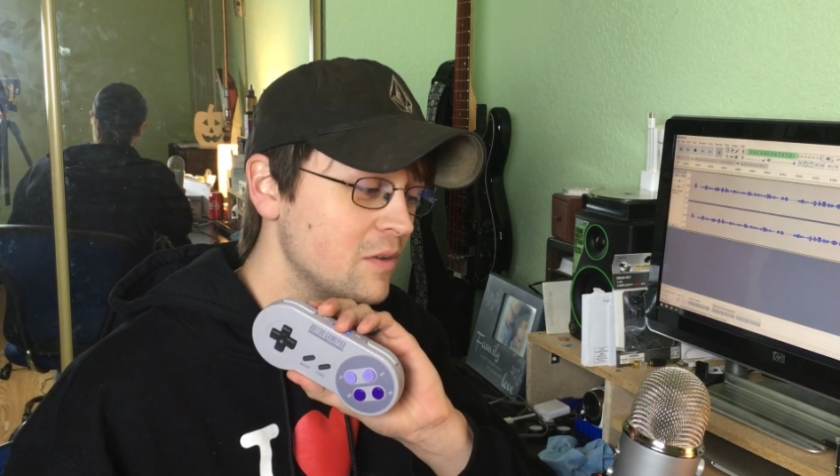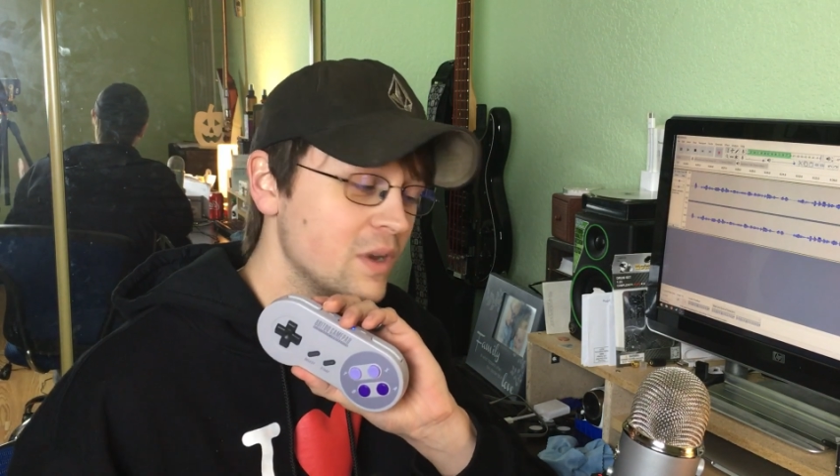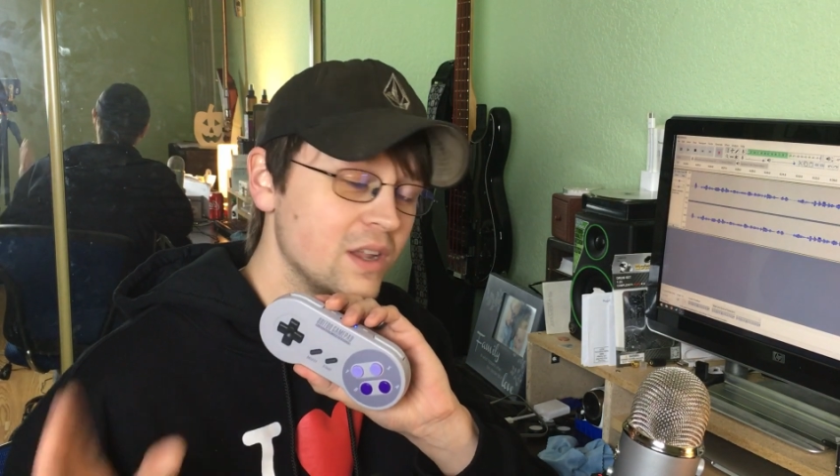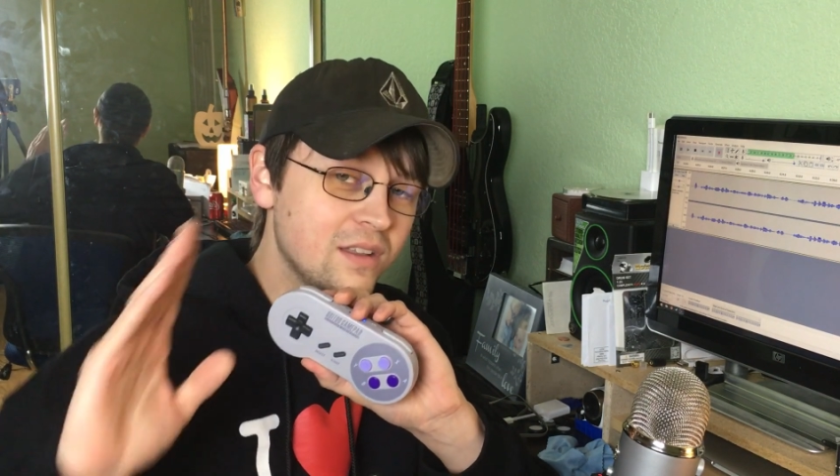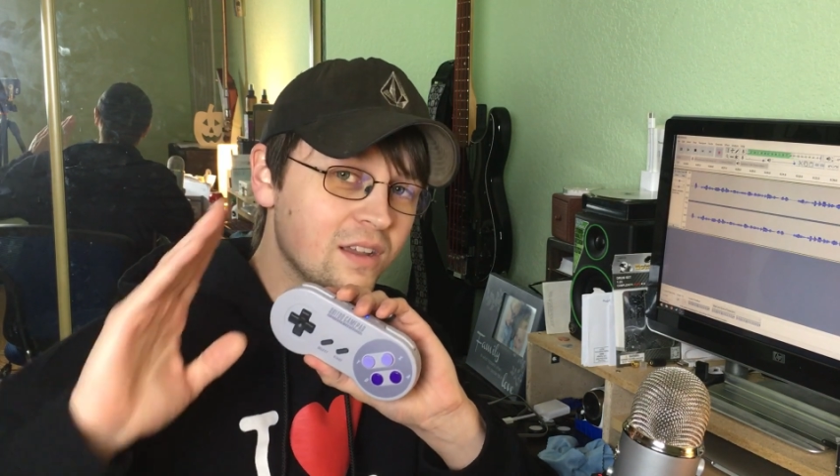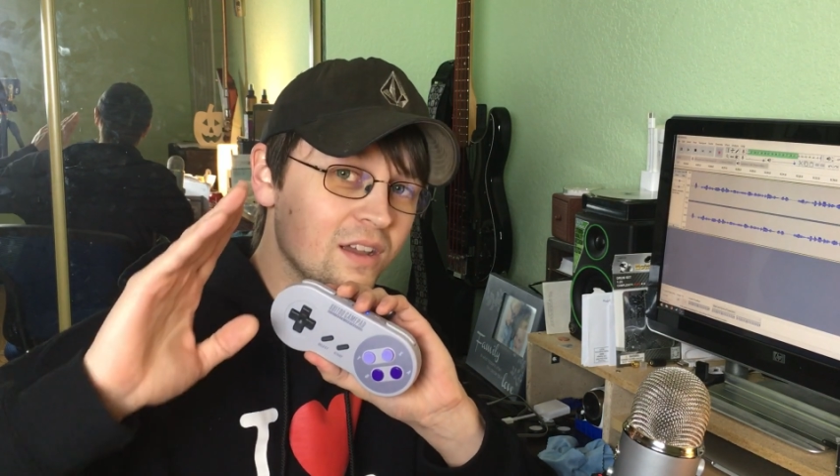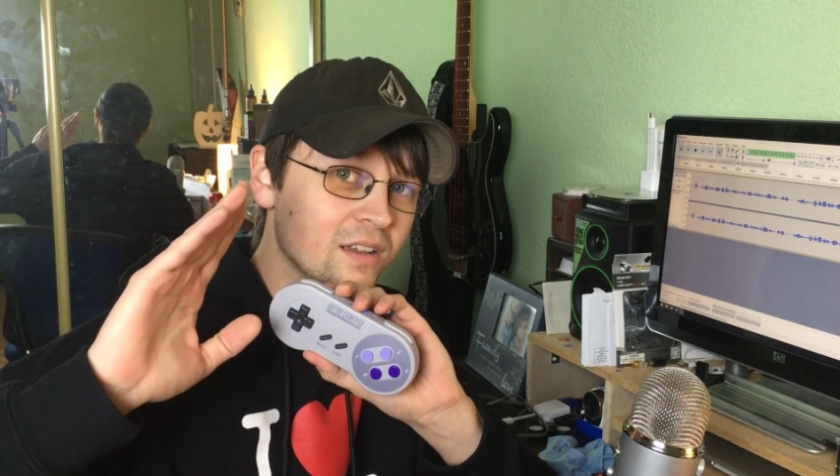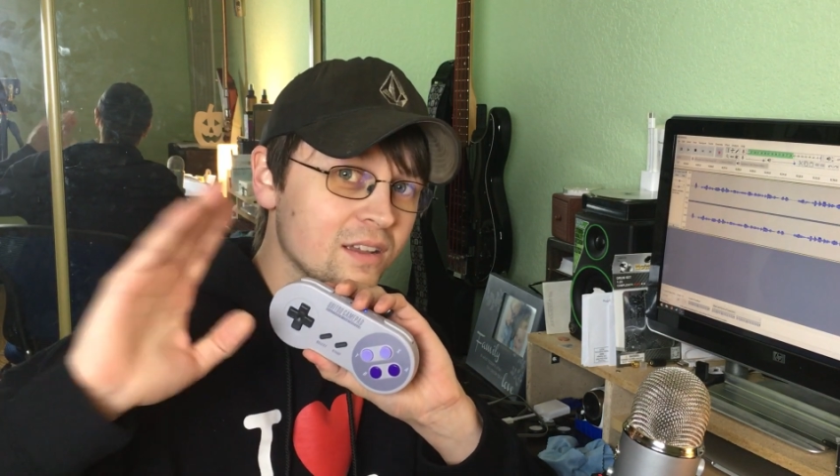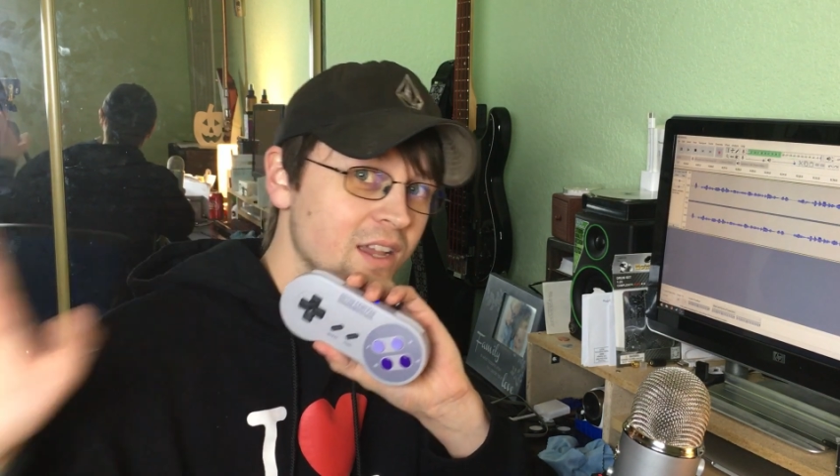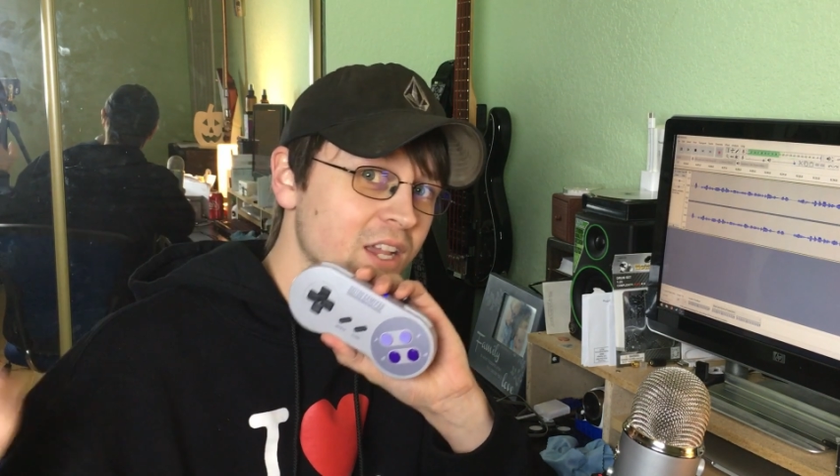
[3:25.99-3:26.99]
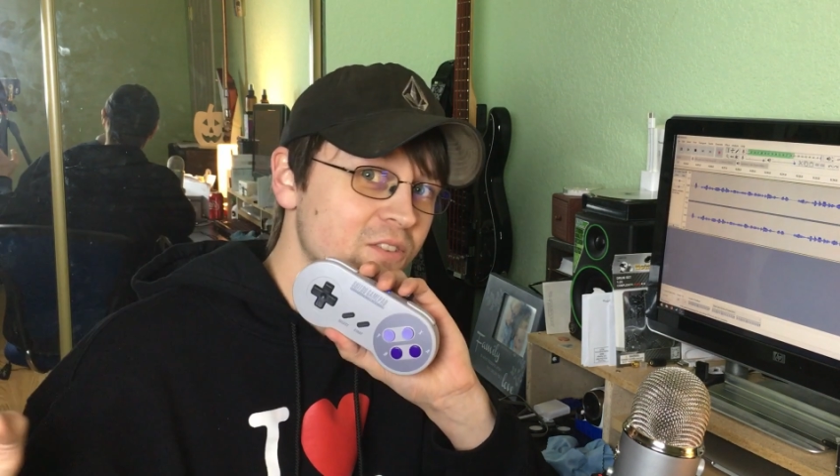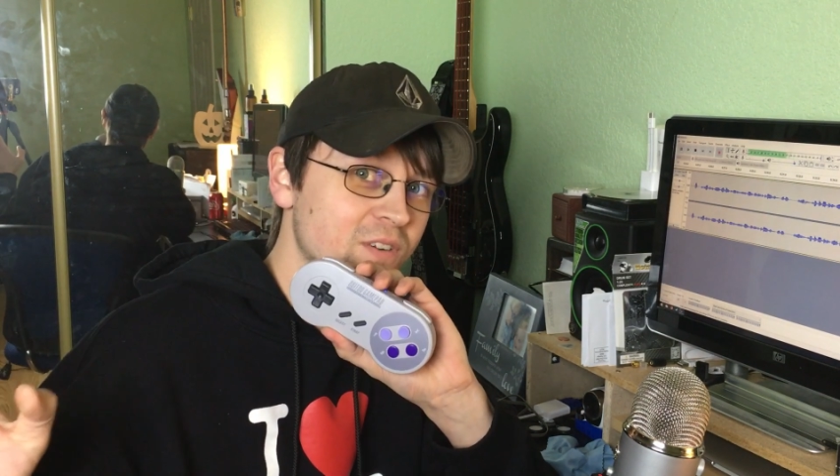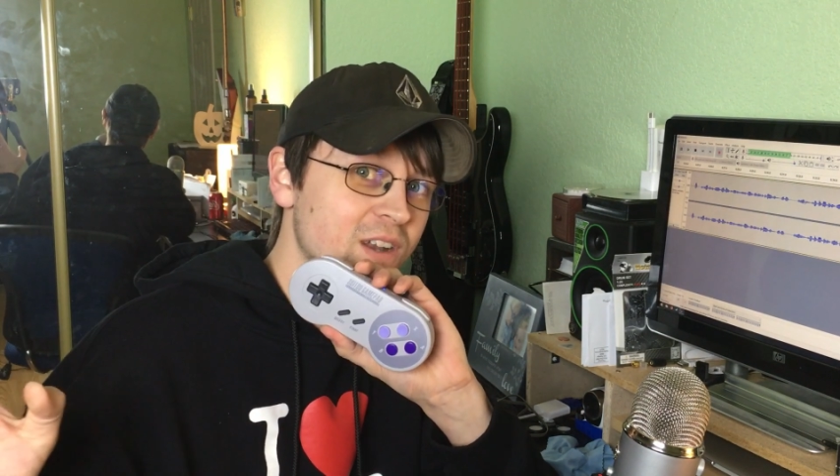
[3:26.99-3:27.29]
But uh, as for